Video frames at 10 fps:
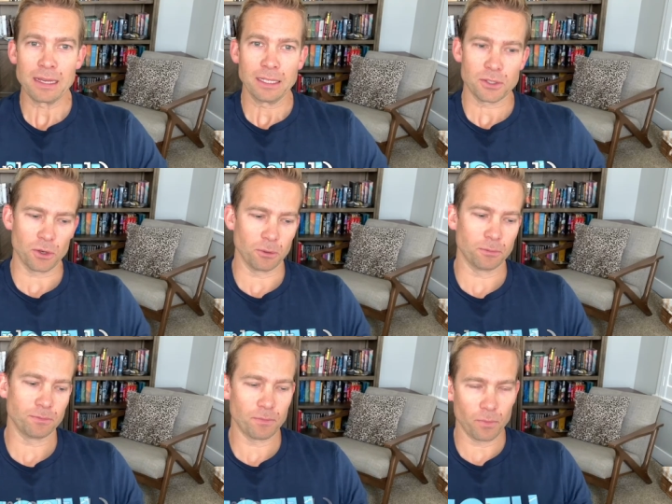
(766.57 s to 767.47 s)

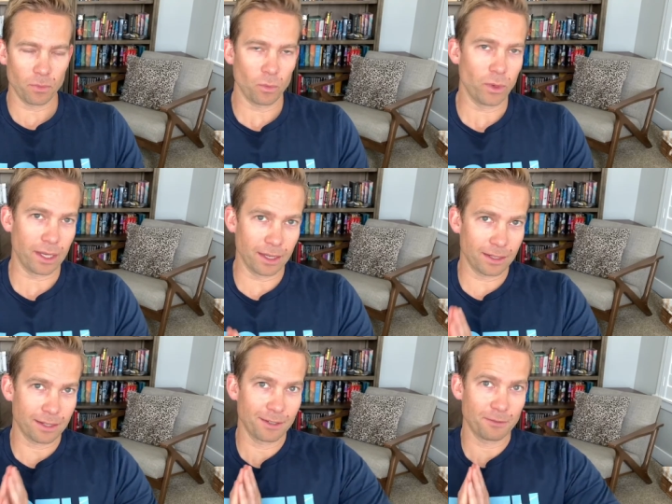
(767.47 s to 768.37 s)
So we
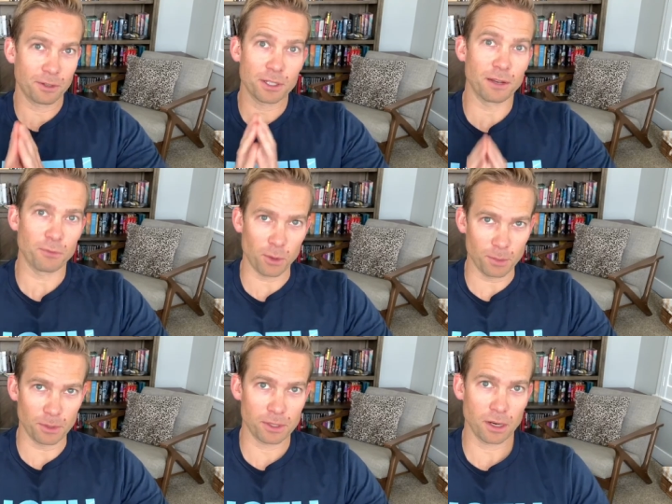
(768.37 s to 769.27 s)
get, first and
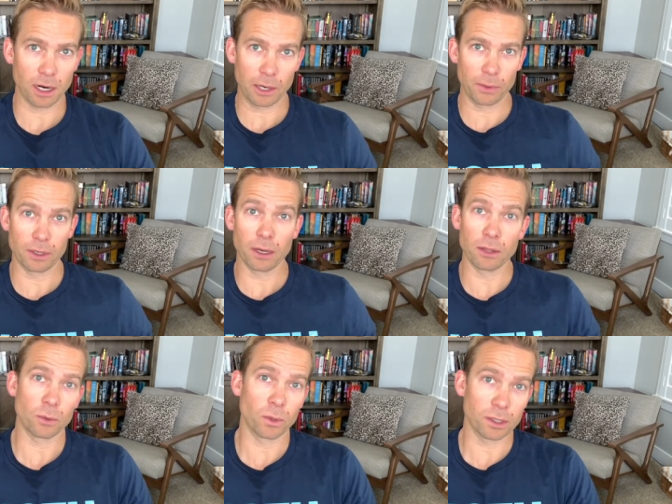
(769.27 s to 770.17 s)
foremost, our
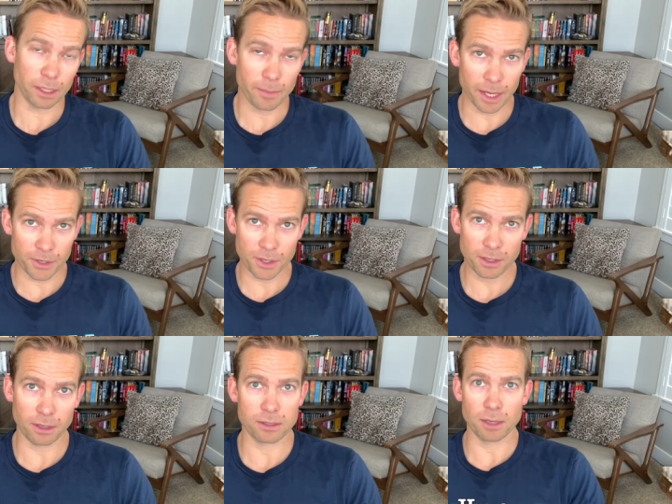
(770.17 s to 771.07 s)
Otherworldly
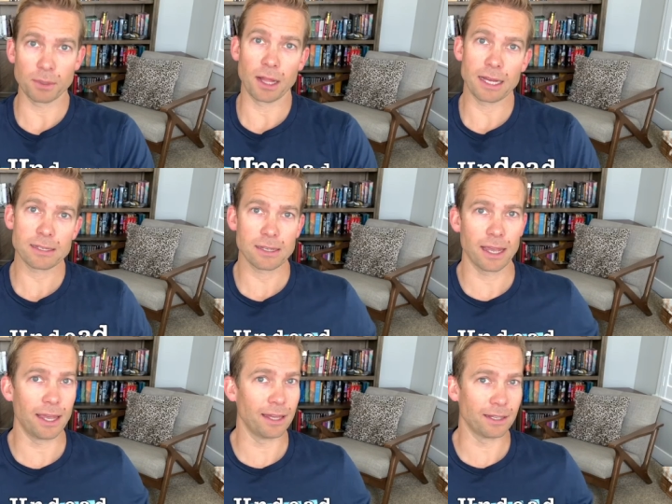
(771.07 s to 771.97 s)
Patron, our subclass,
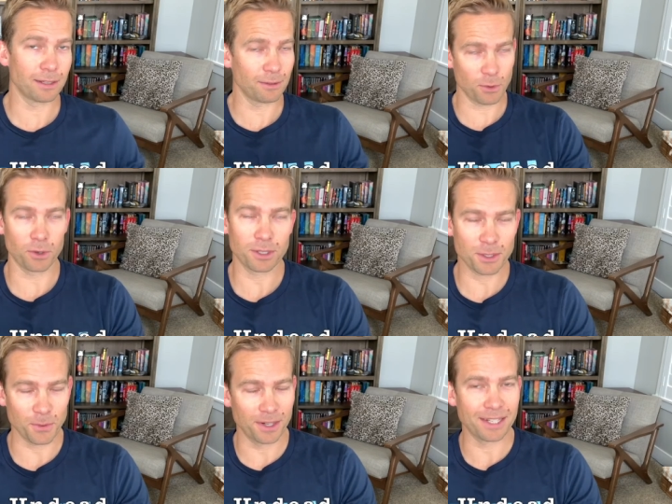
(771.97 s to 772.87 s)
and, of
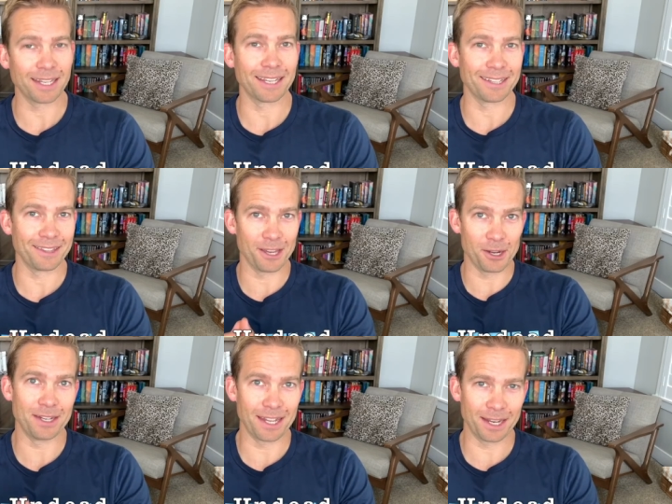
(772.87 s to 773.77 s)
course, we are taking the
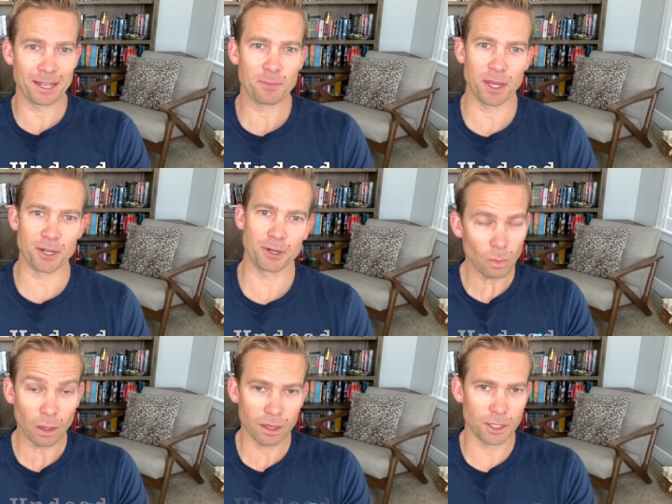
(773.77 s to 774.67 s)
Undead Patron.
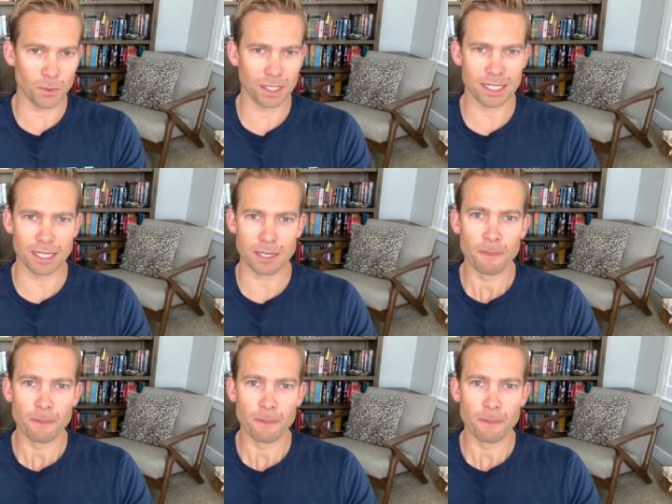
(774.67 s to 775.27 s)
Here's what it says.